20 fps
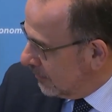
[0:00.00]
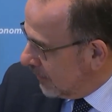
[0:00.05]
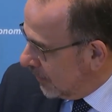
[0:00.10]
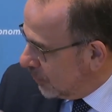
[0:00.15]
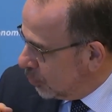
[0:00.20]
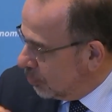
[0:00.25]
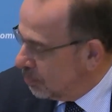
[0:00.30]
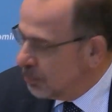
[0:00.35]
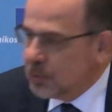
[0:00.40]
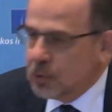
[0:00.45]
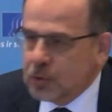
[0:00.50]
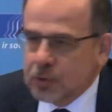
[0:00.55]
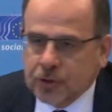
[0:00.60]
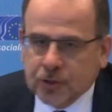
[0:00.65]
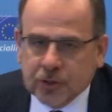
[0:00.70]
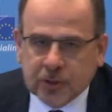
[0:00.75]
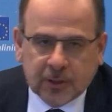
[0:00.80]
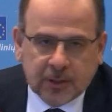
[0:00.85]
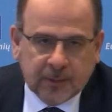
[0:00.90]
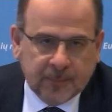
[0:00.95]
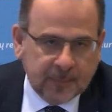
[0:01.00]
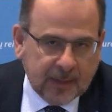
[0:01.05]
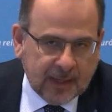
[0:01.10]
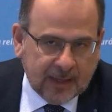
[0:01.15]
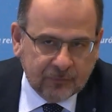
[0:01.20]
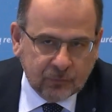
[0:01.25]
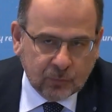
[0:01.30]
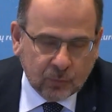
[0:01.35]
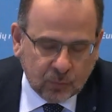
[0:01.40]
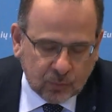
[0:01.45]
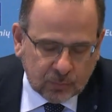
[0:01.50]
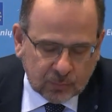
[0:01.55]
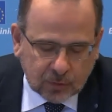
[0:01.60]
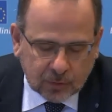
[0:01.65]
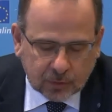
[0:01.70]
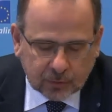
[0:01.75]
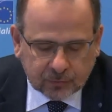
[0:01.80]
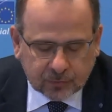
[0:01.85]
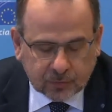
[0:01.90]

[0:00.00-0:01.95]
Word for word: but to push us to do more.